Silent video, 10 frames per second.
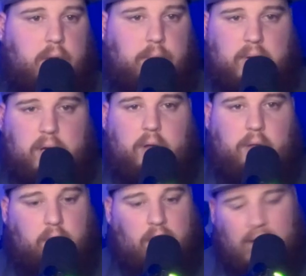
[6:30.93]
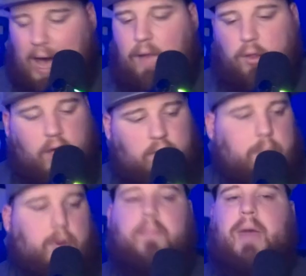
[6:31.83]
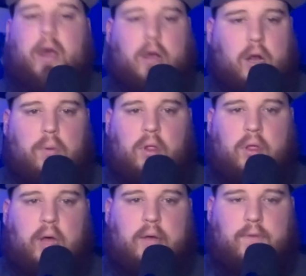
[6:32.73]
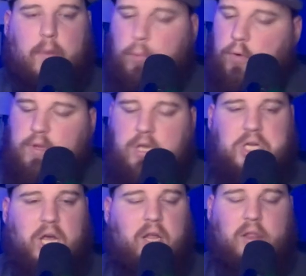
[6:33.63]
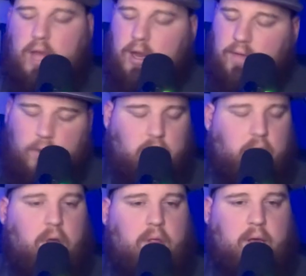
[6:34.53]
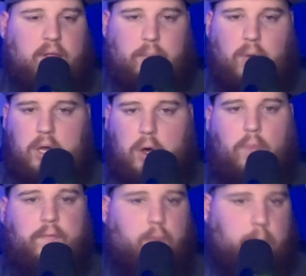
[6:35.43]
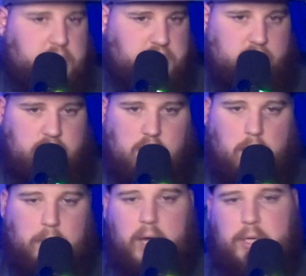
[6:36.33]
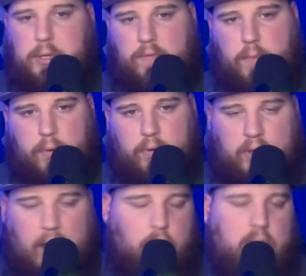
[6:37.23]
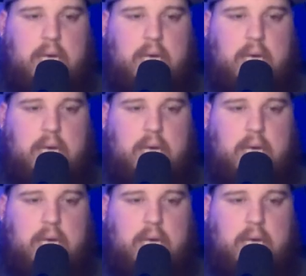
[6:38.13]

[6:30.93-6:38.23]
Because, like, I love what Pat Kerwin said from Moving the Chains, NFL Series, XM Radio, former general manager, former scout.